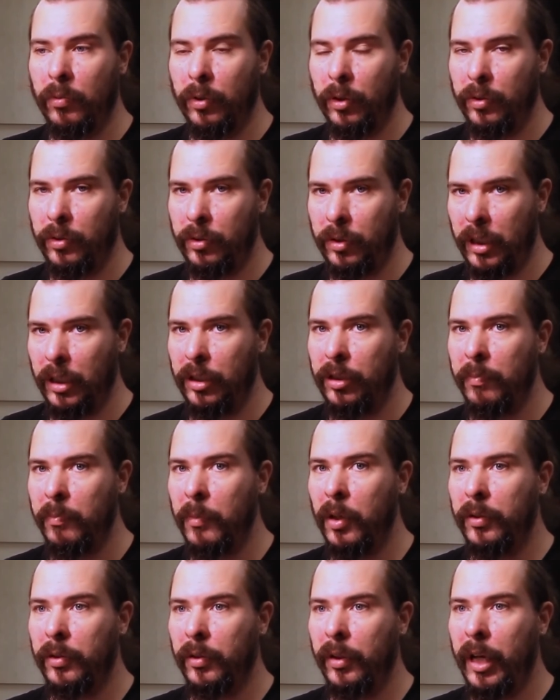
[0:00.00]
you stitch them
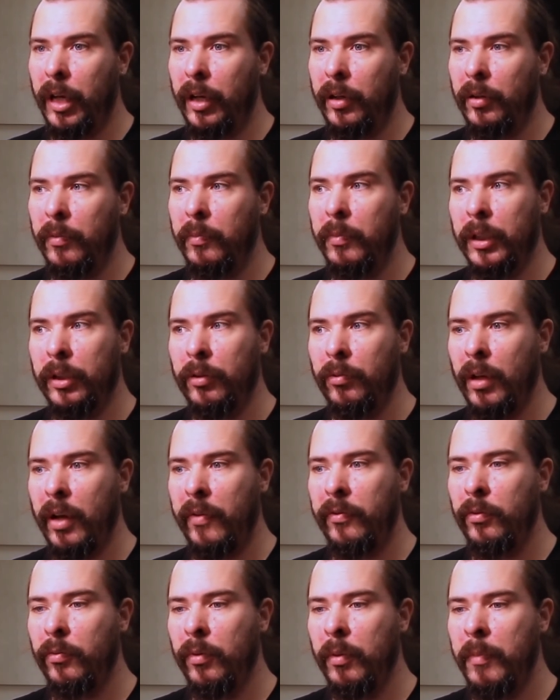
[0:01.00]
all together, but you
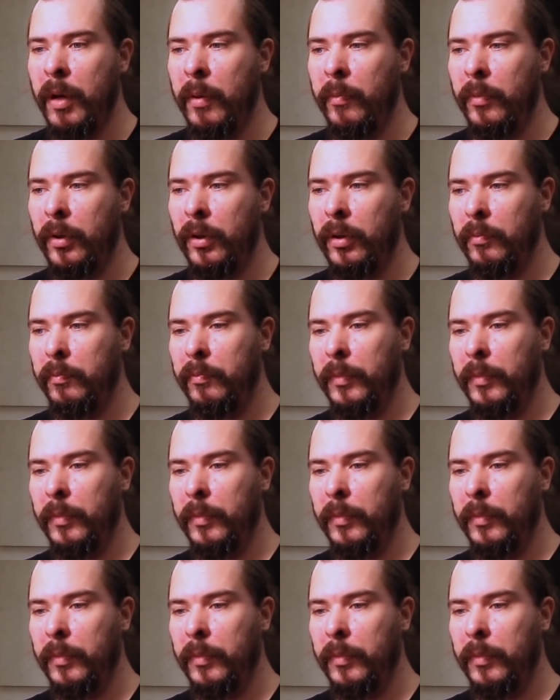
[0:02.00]
have to remember,